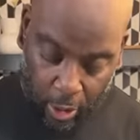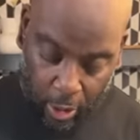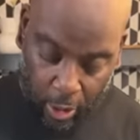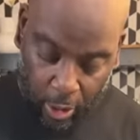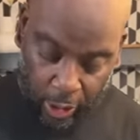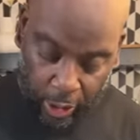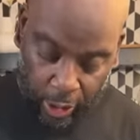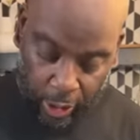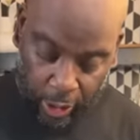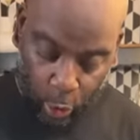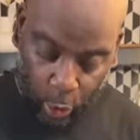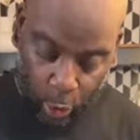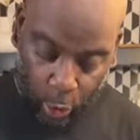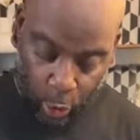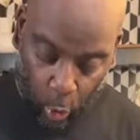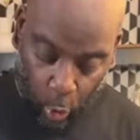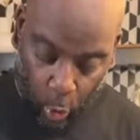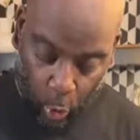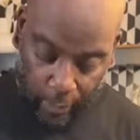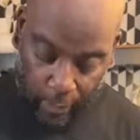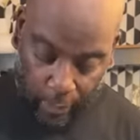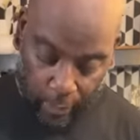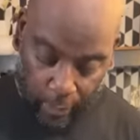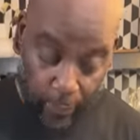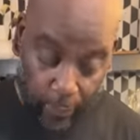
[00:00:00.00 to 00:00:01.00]
the
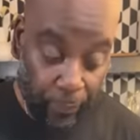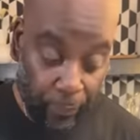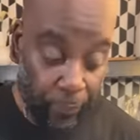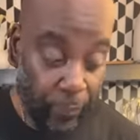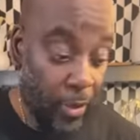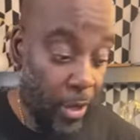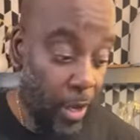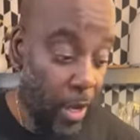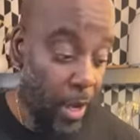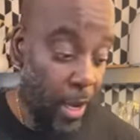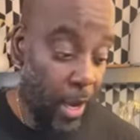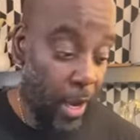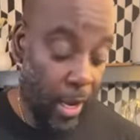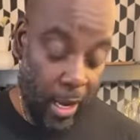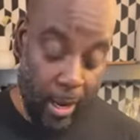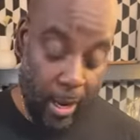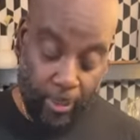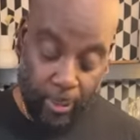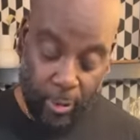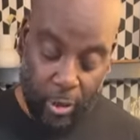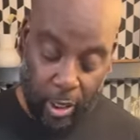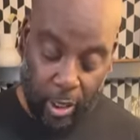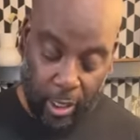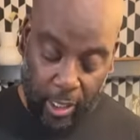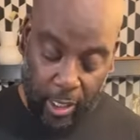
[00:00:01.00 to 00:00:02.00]
sauce and
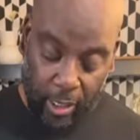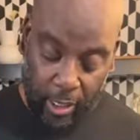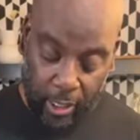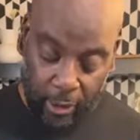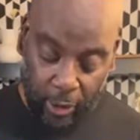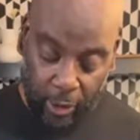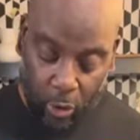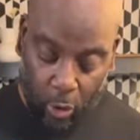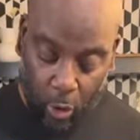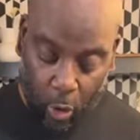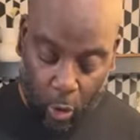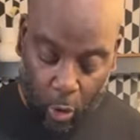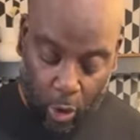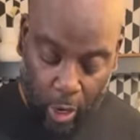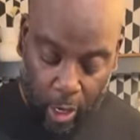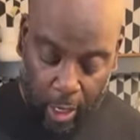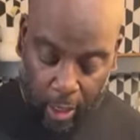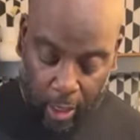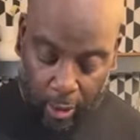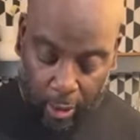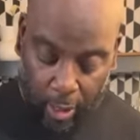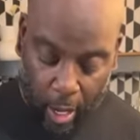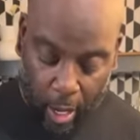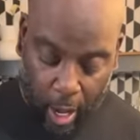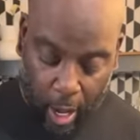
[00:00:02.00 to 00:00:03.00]
I'm cooking this
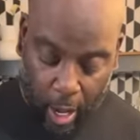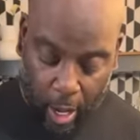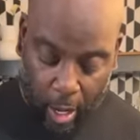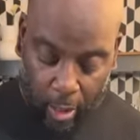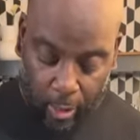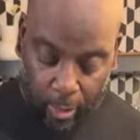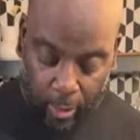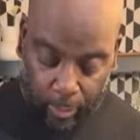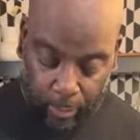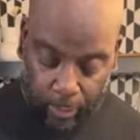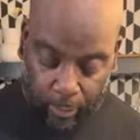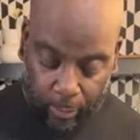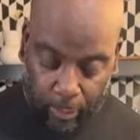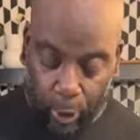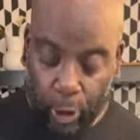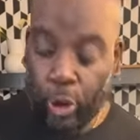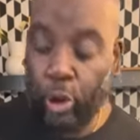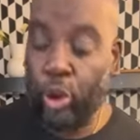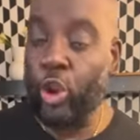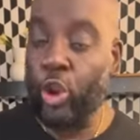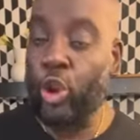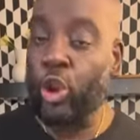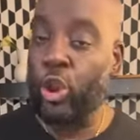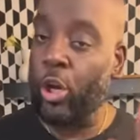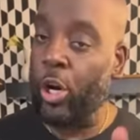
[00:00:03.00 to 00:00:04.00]
on um,
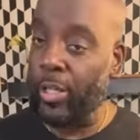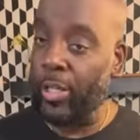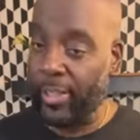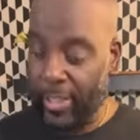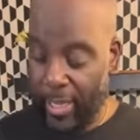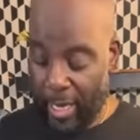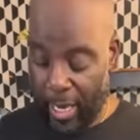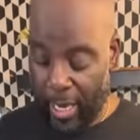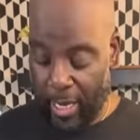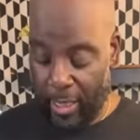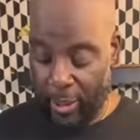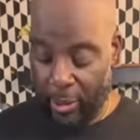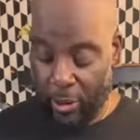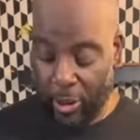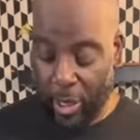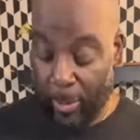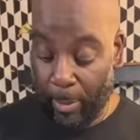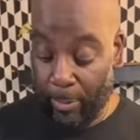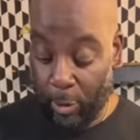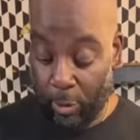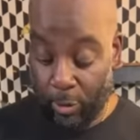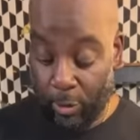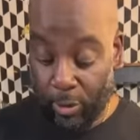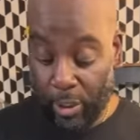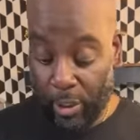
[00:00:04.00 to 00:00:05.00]
saute. So
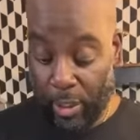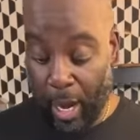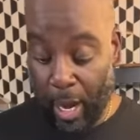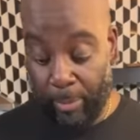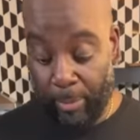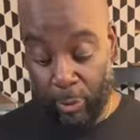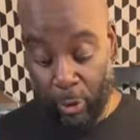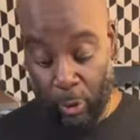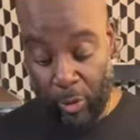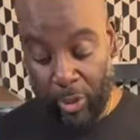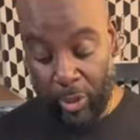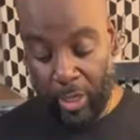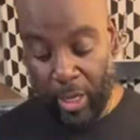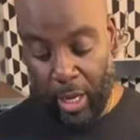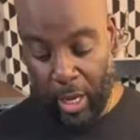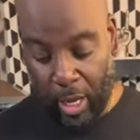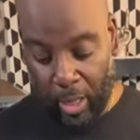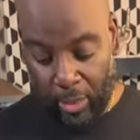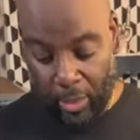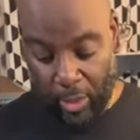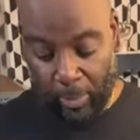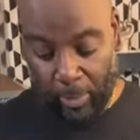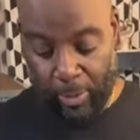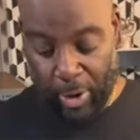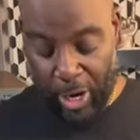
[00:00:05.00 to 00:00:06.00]
I'm using, I'm doing it
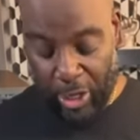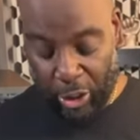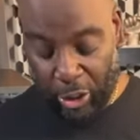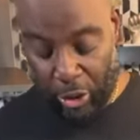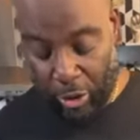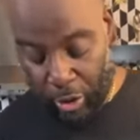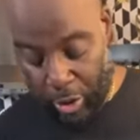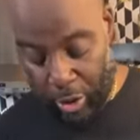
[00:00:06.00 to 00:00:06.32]
in the pressure